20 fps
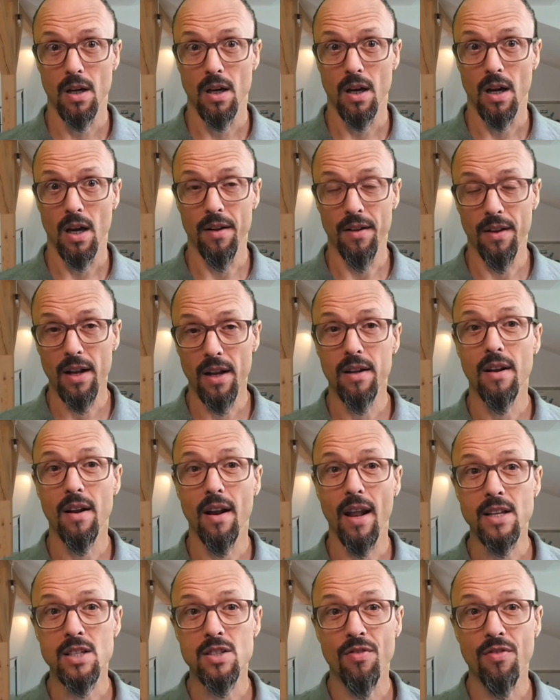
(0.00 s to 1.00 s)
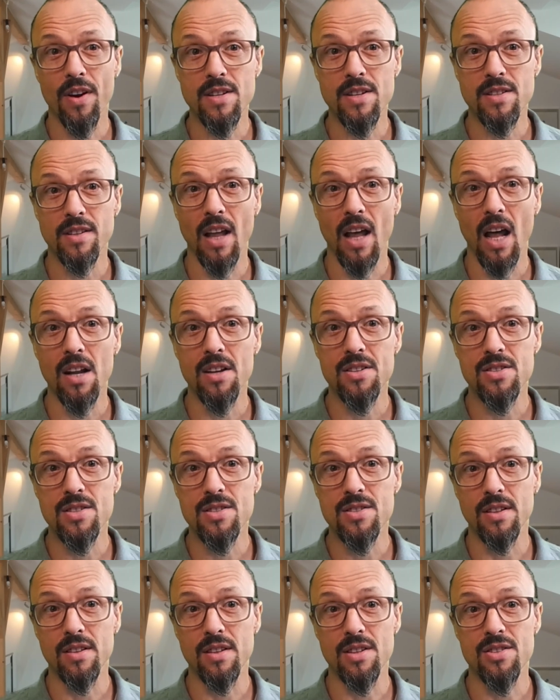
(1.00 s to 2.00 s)
And then in the next phase,
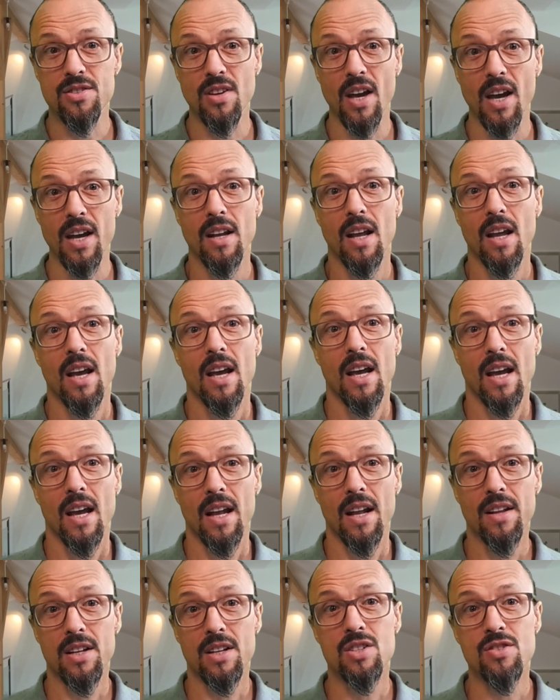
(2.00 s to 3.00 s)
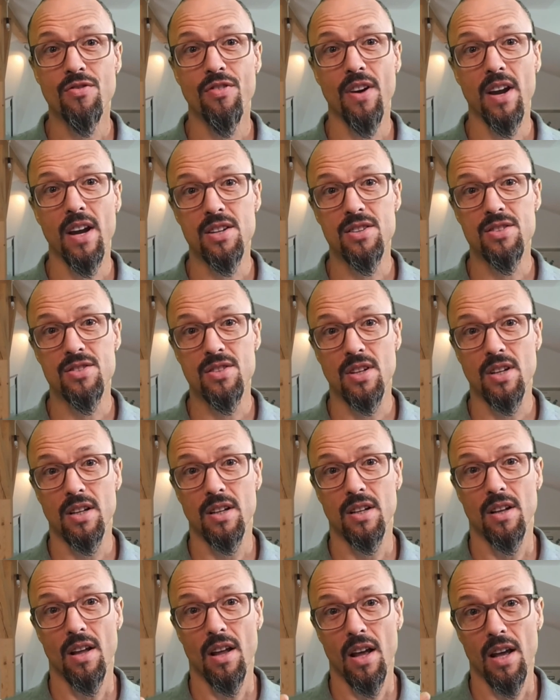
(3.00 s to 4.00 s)
analysis and design. In this phase,
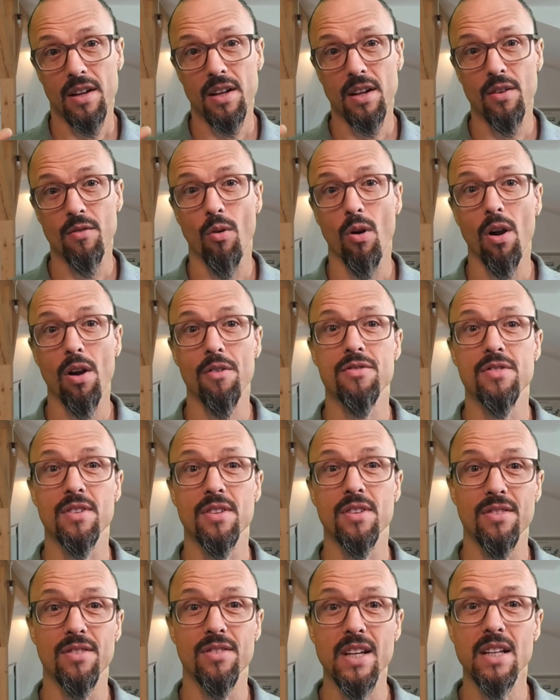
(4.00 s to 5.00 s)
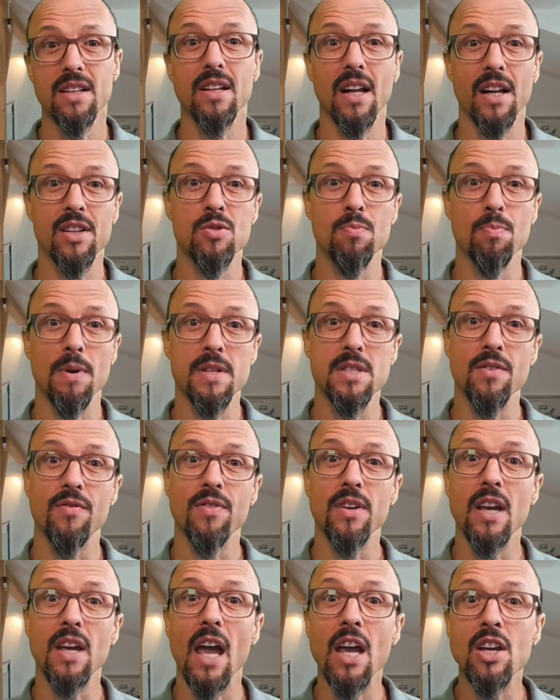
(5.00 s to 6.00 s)
it involves detailed
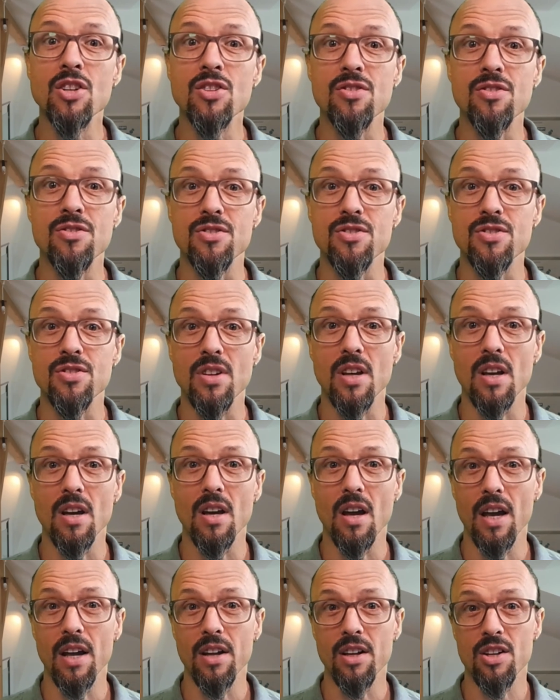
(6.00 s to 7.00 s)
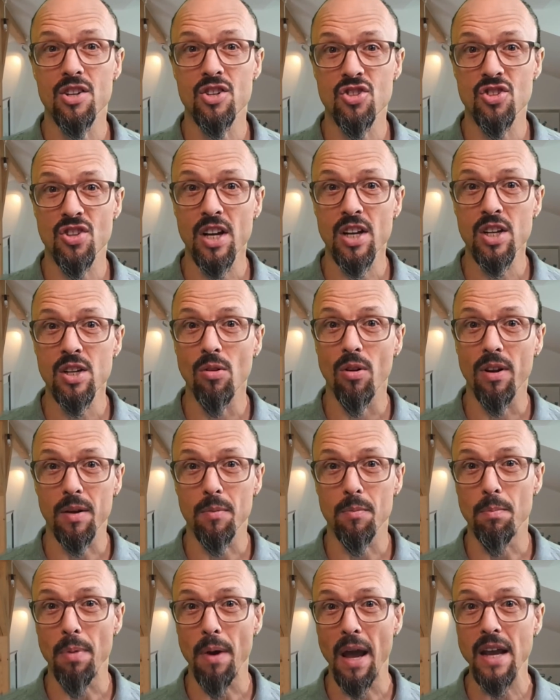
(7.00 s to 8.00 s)
specifications and
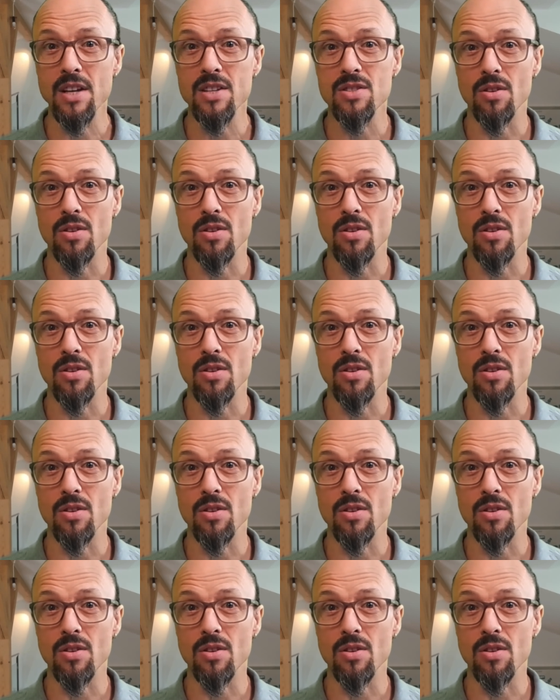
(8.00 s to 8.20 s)
scheduling based